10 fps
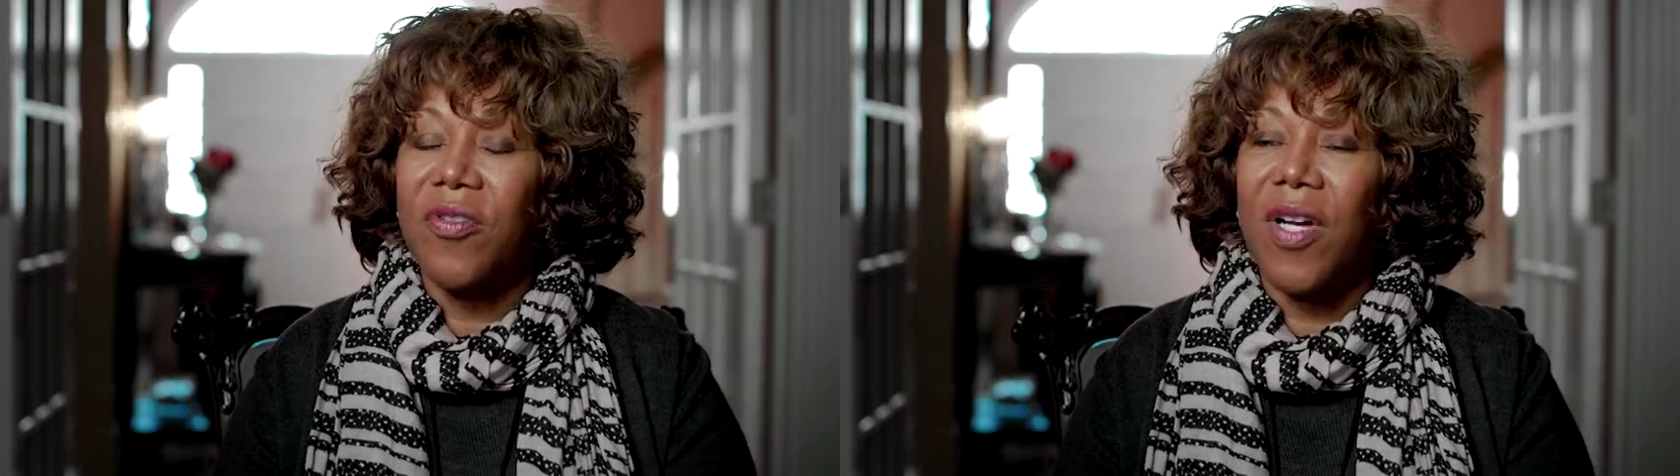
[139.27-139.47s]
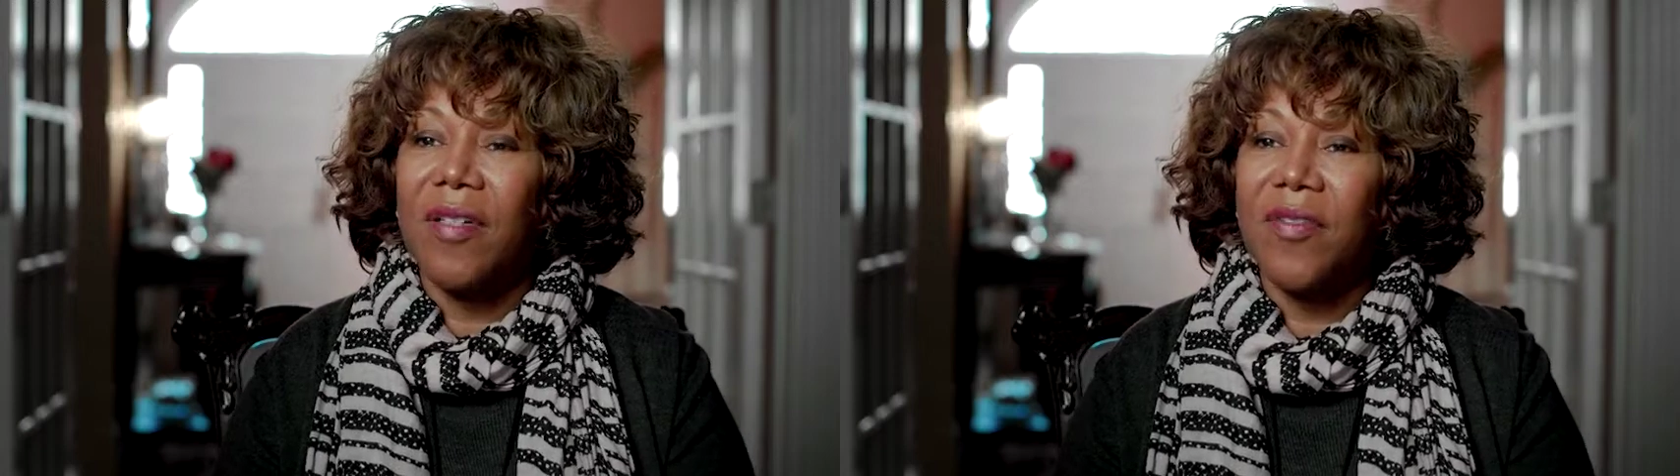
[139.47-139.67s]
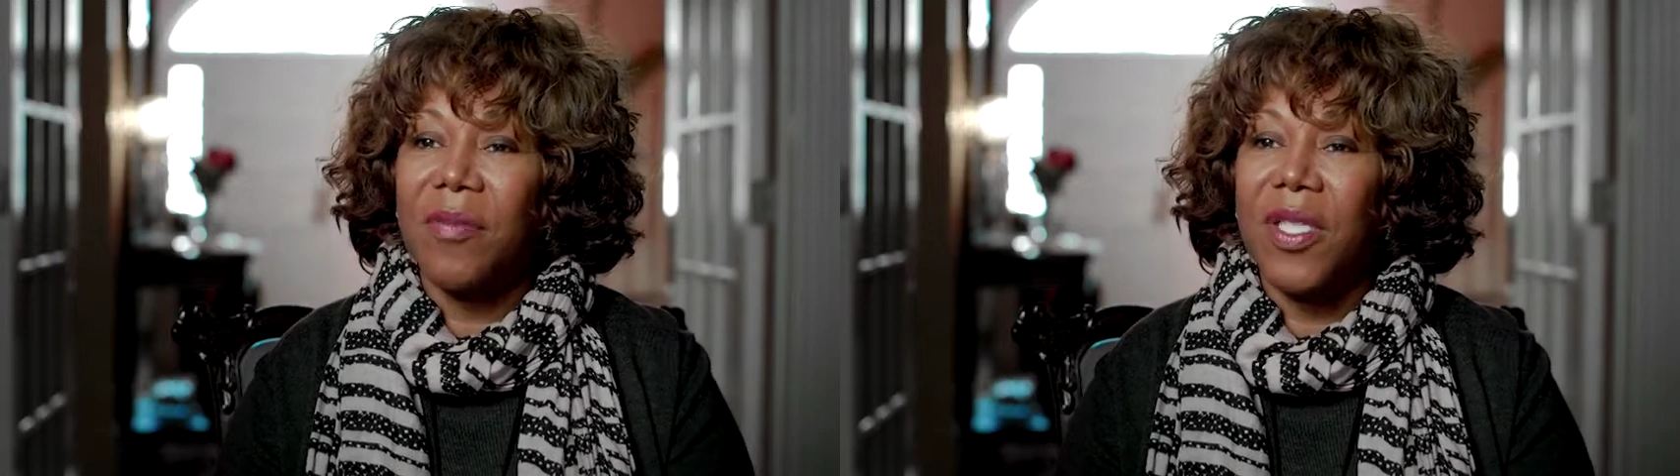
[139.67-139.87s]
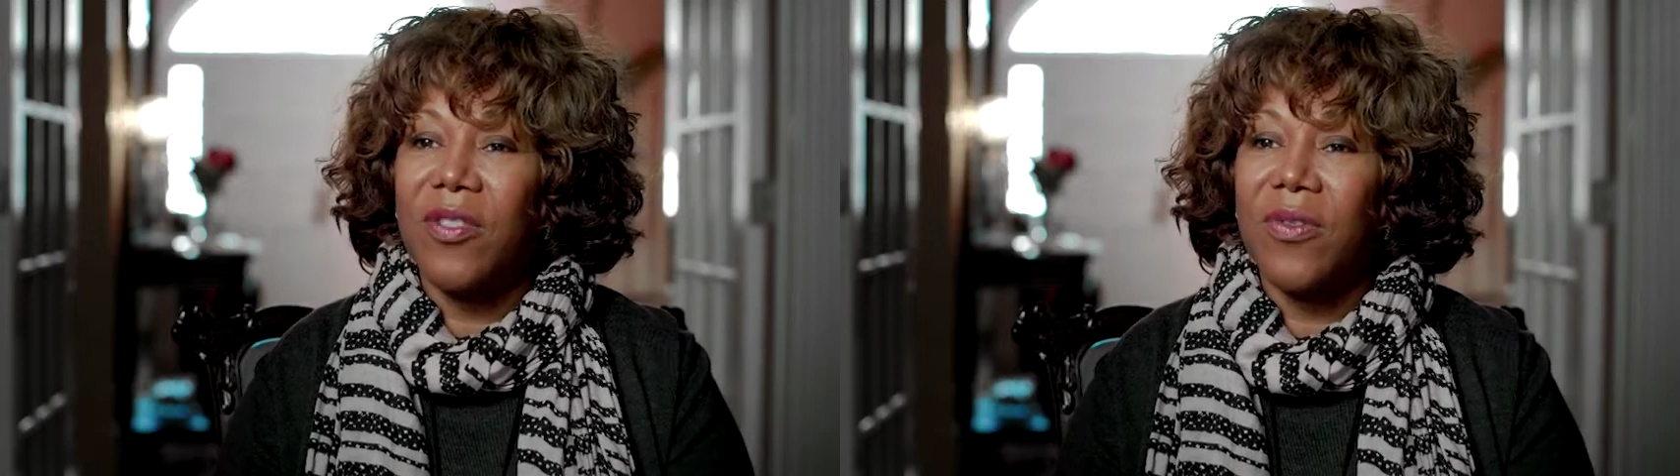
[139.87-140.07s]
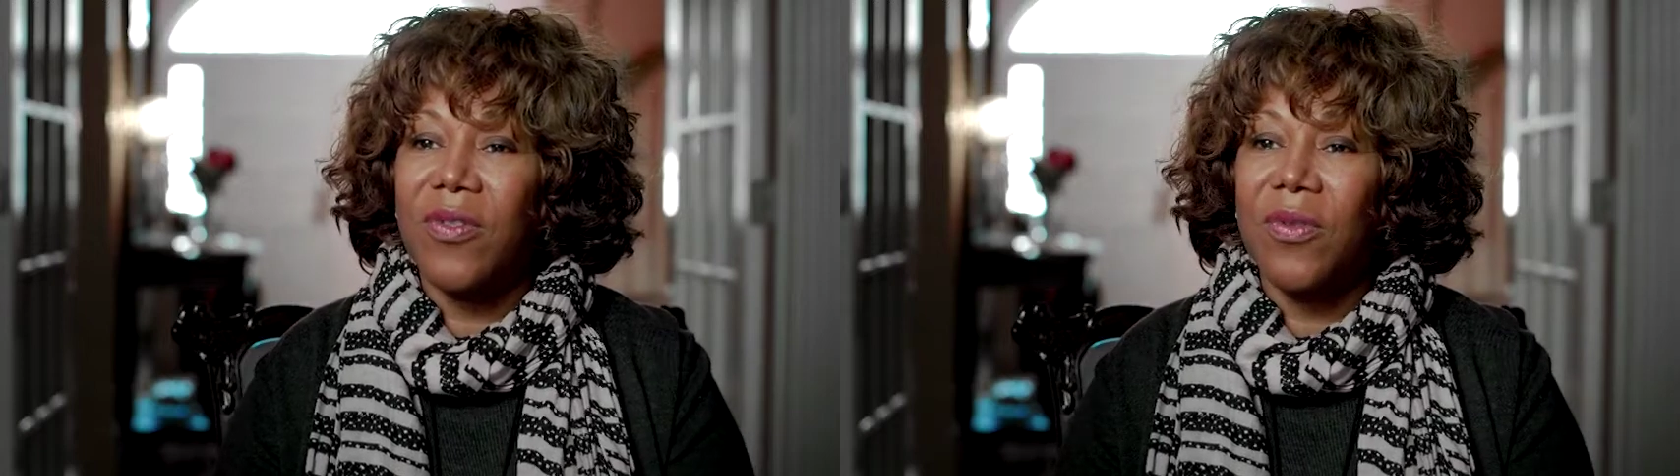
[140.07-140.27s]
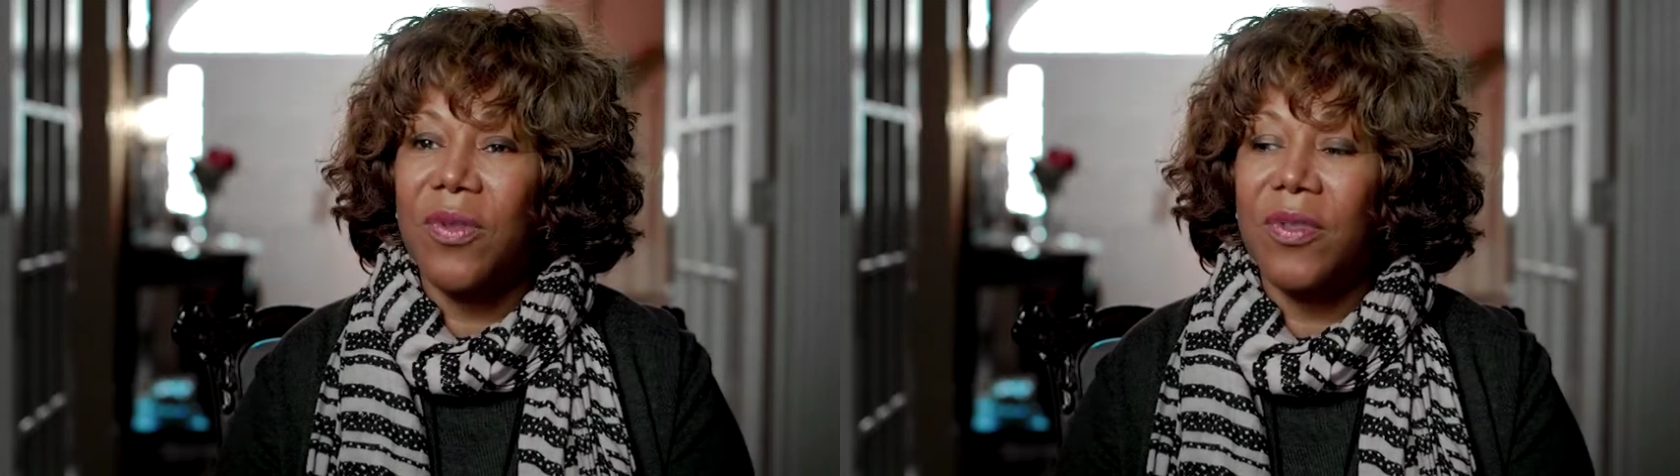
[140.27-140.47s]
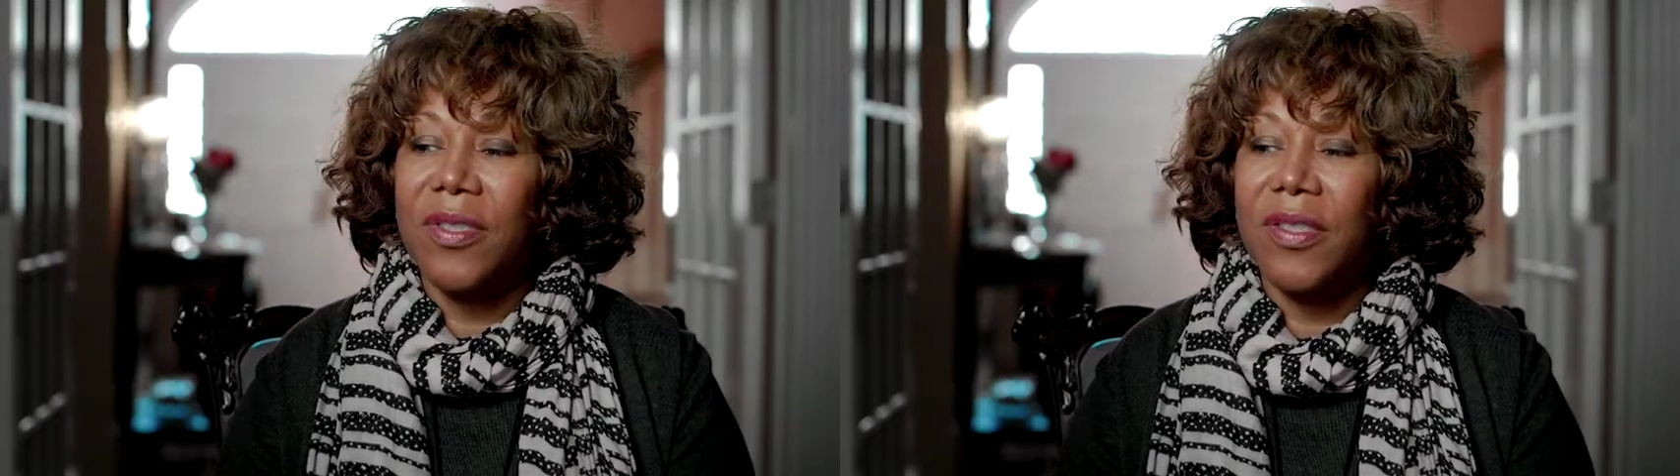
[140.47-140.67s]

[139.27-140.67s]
drive to my new school.